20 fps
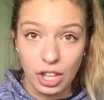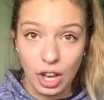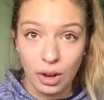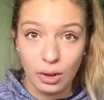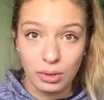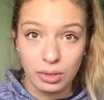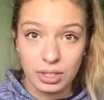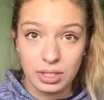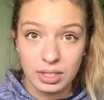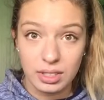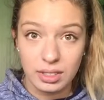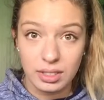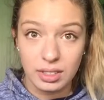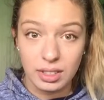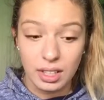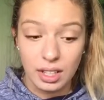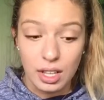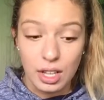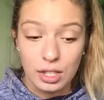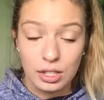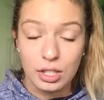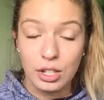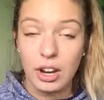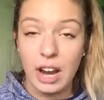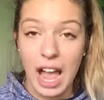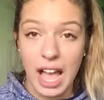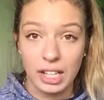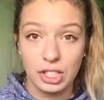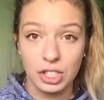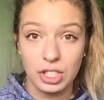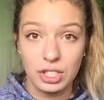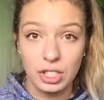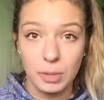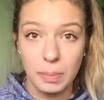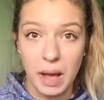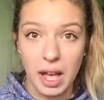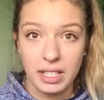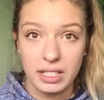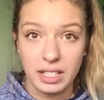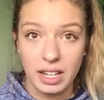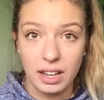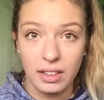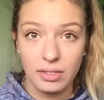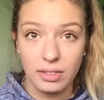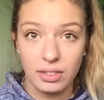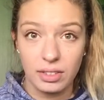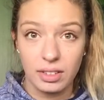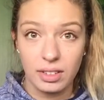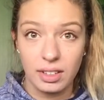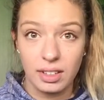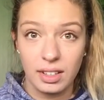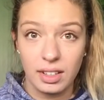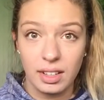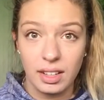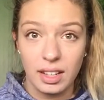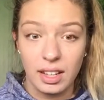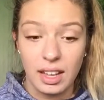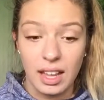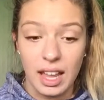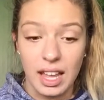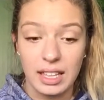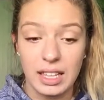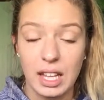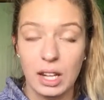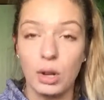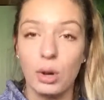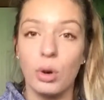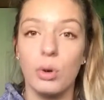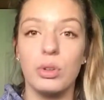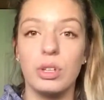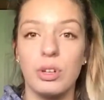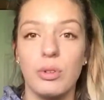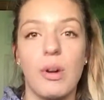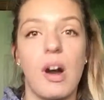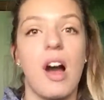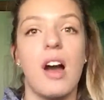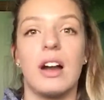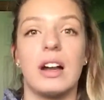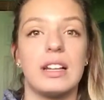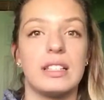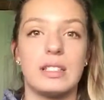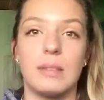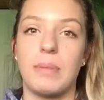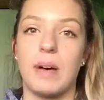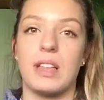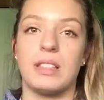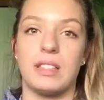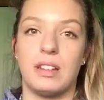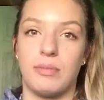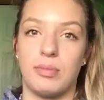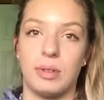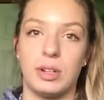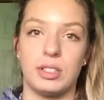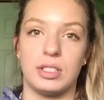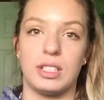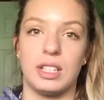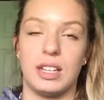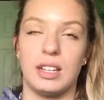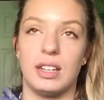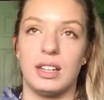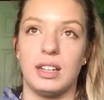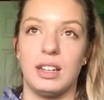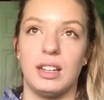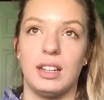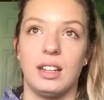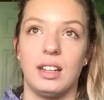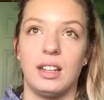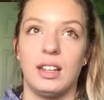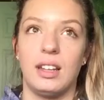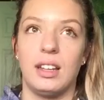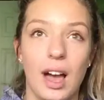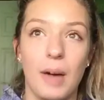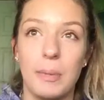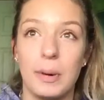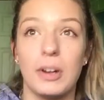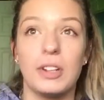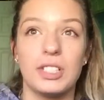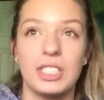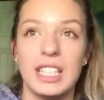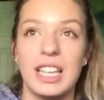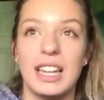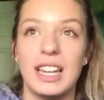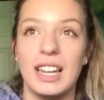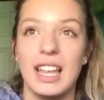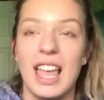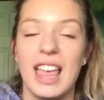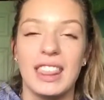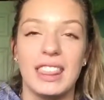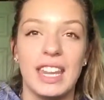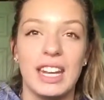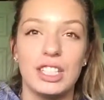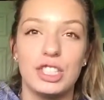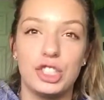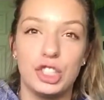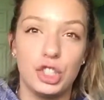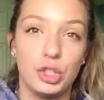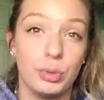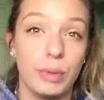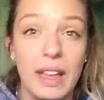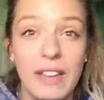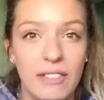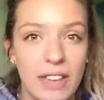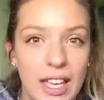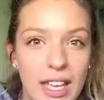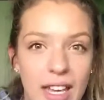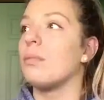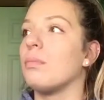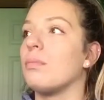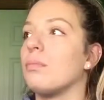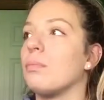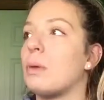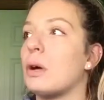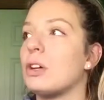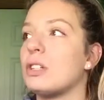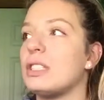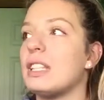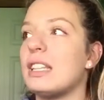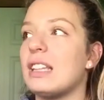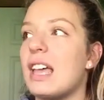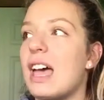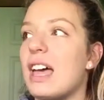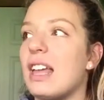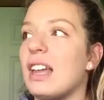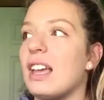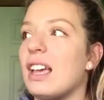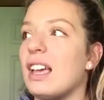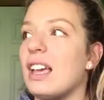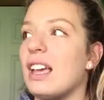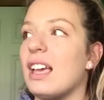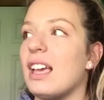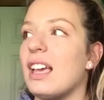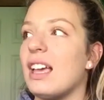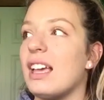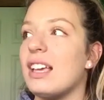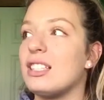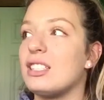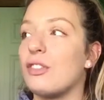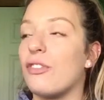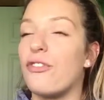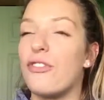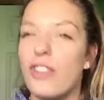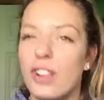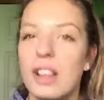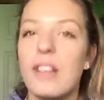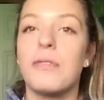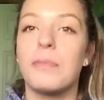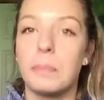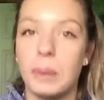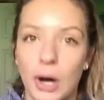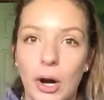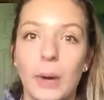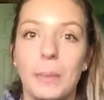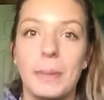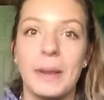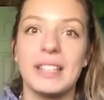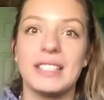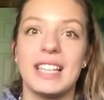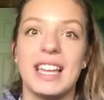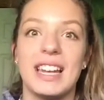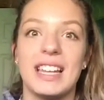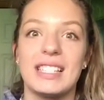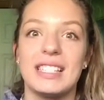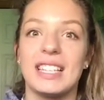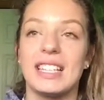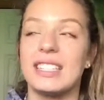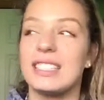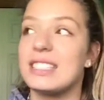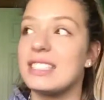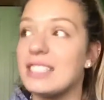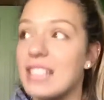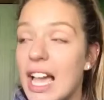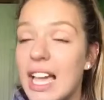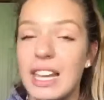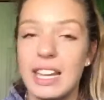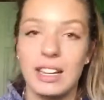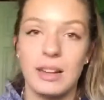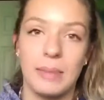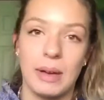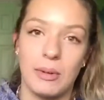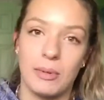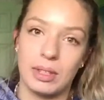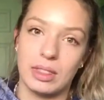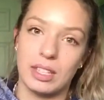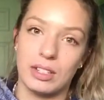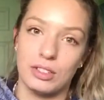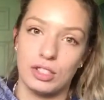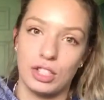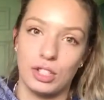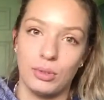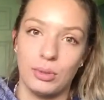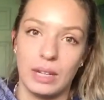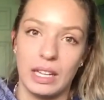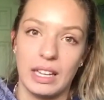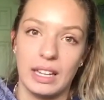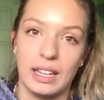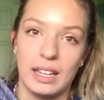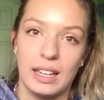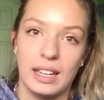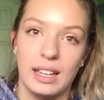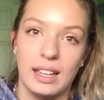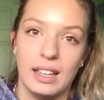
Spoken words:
those, so your actions are positive, and then who you are is a positive person. A person that is driven, a person that is full of purpose and is excited about what they're doing.